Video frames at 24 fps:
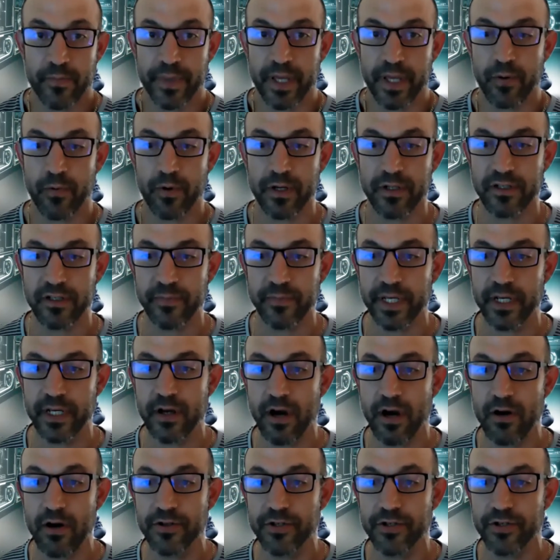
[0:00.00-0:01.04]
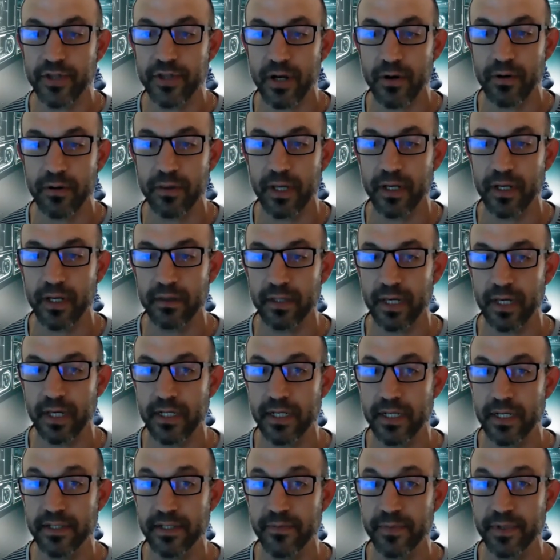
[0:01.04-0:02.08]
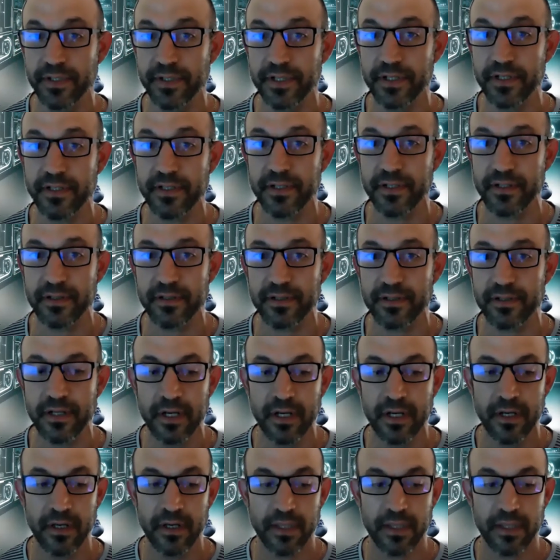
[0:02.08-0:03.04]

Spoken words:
They want to be coached. They need some assistance.